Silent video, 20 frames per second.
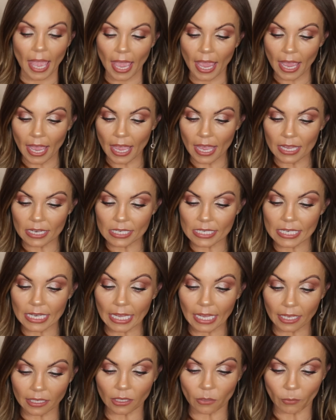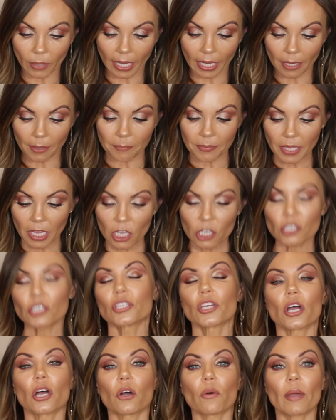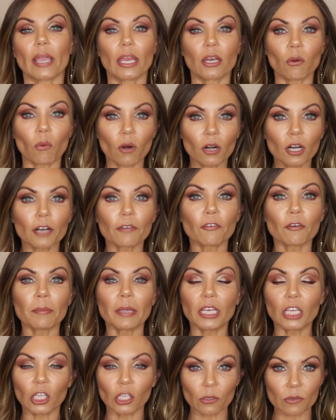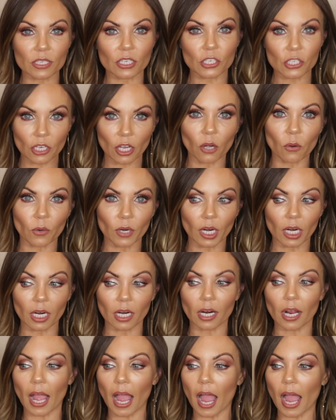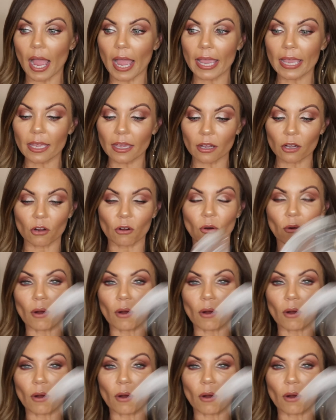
And anyway, so in order for me to use a toner, I,